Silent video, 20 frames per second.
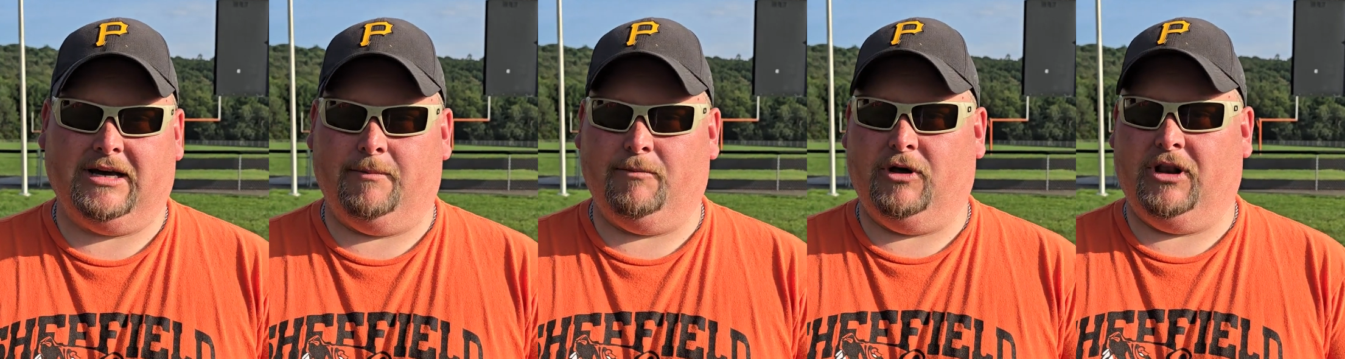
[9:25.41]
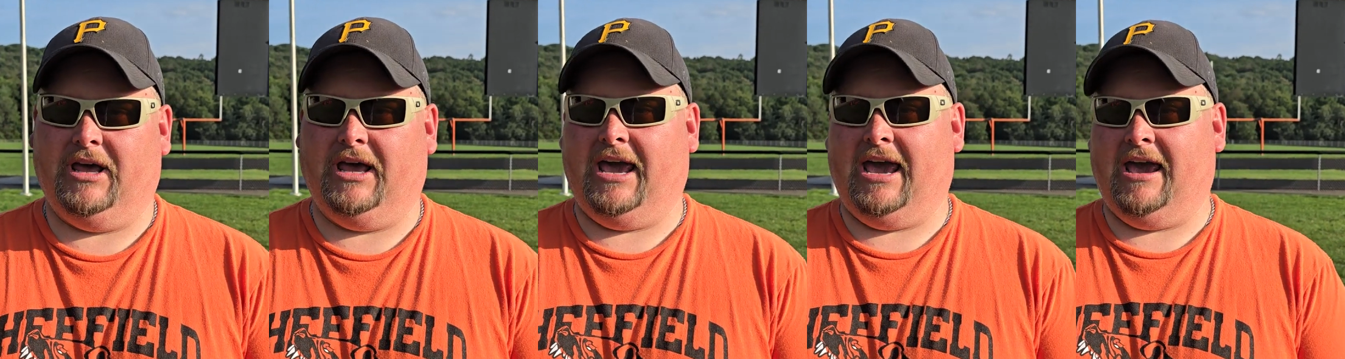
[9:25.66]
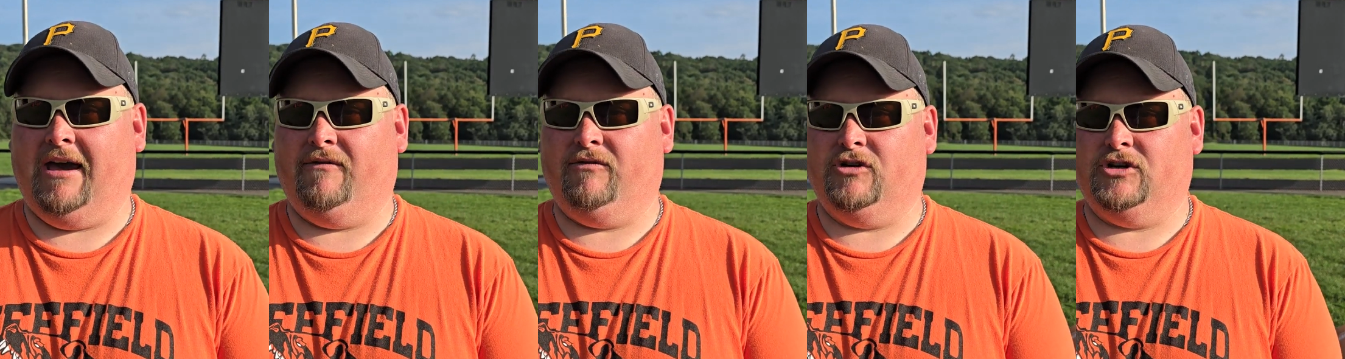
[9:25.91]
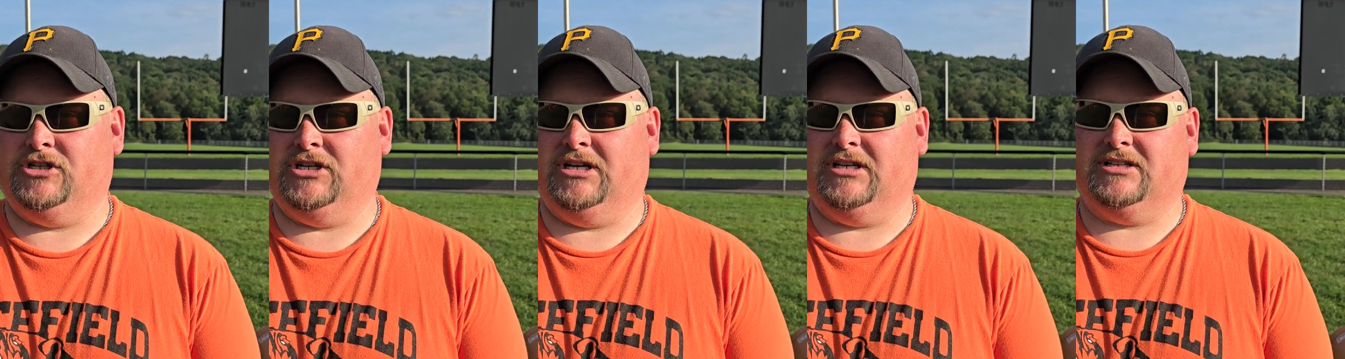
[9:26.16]
I'm going to
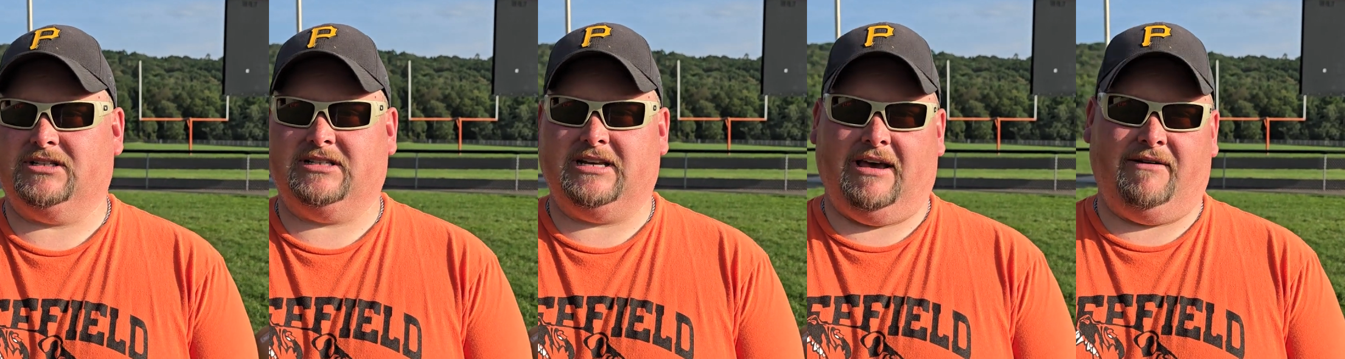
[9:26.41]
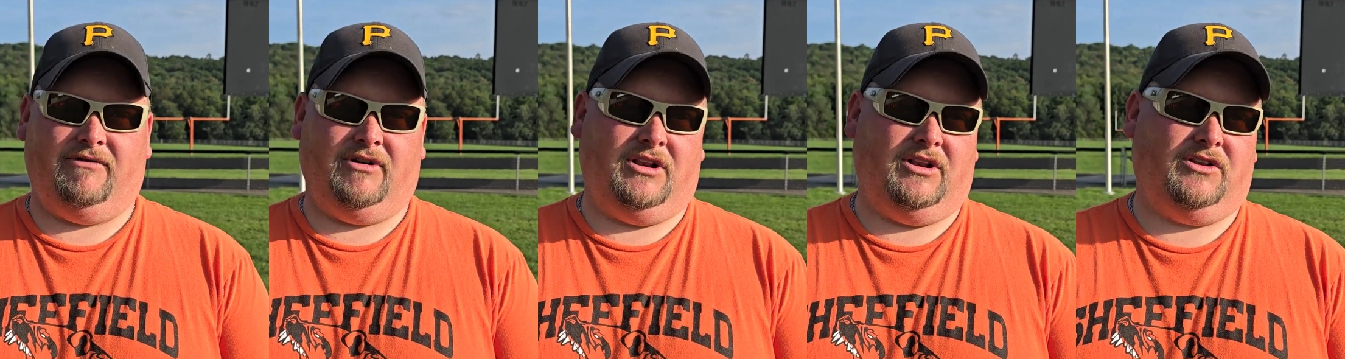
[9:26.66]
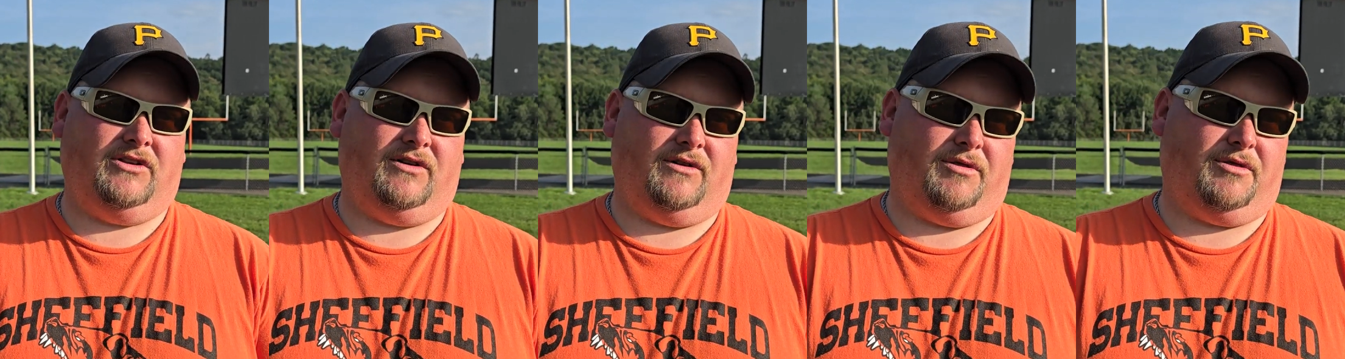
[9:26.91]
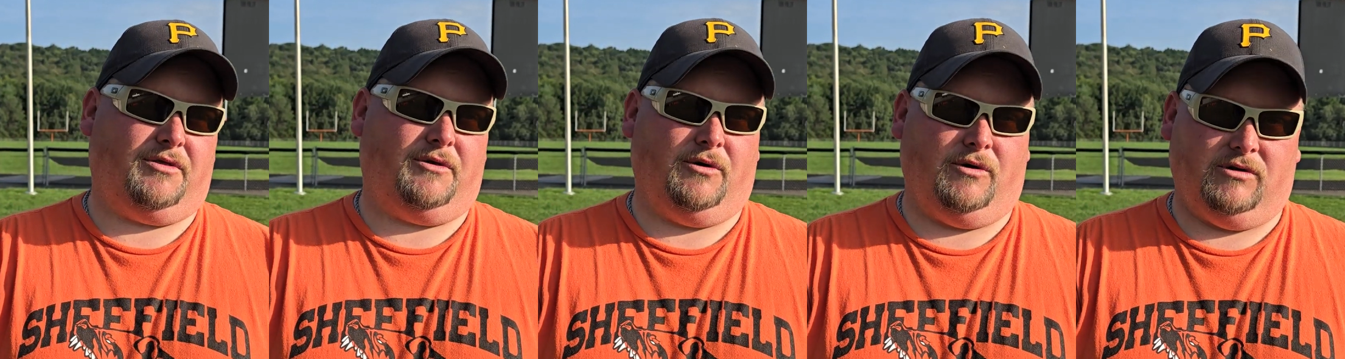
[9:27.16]
average it 7 to
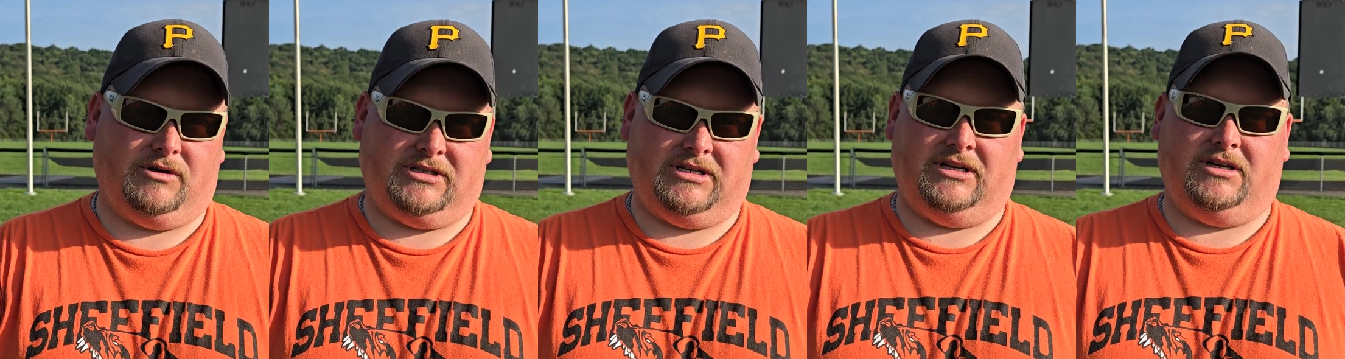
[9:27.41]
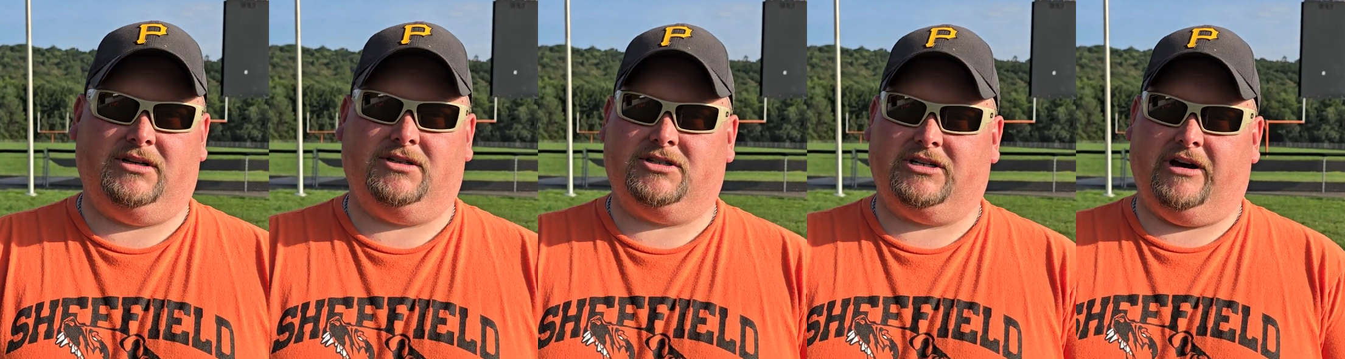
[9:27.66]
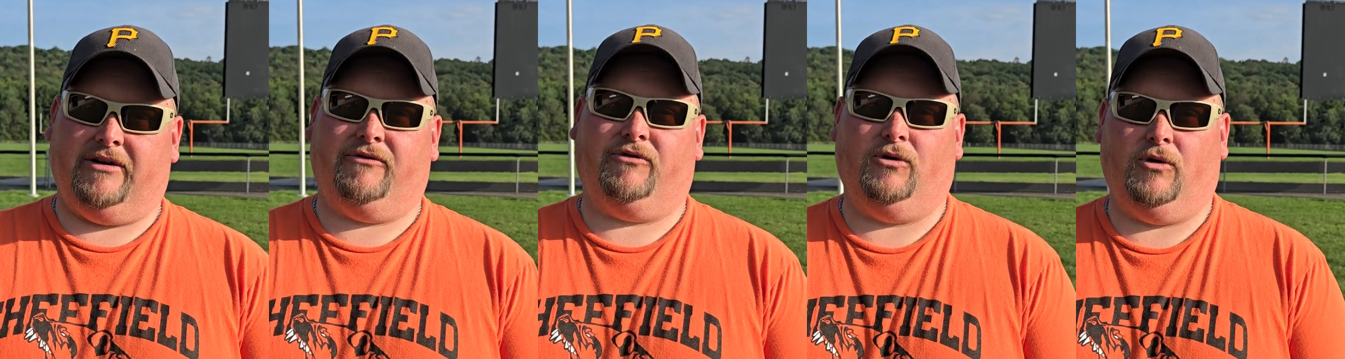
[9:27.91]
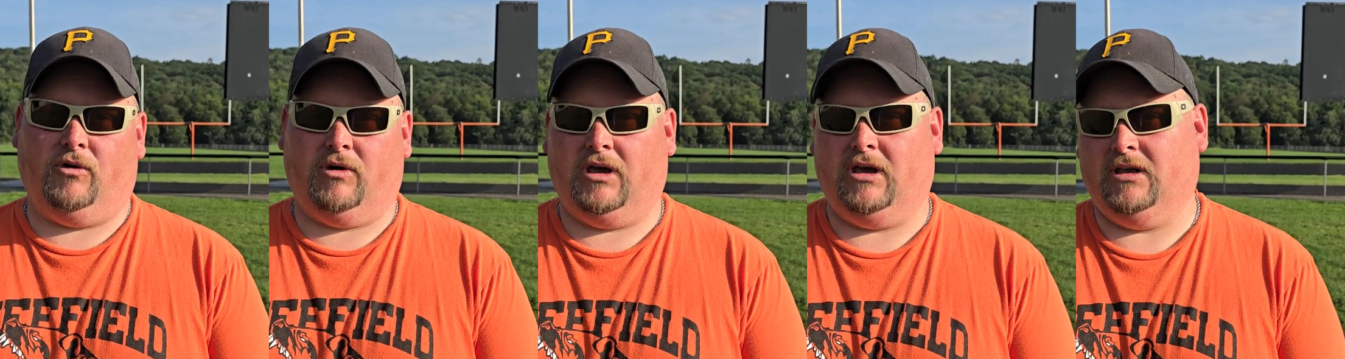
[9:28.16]
13
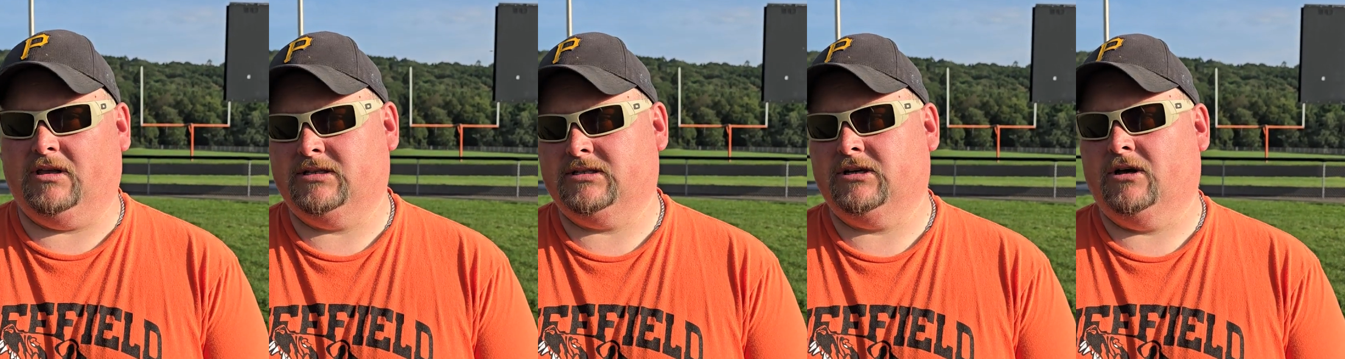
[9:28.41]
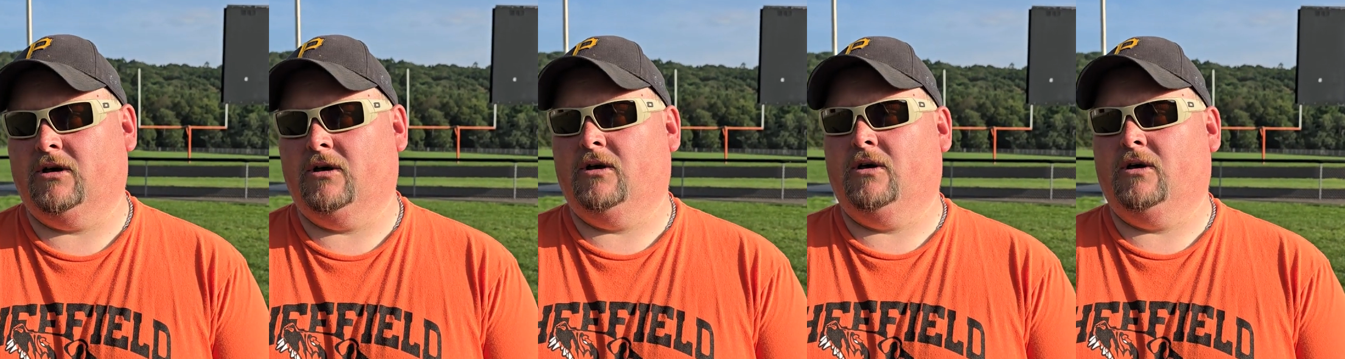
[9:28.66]
Sheffield kids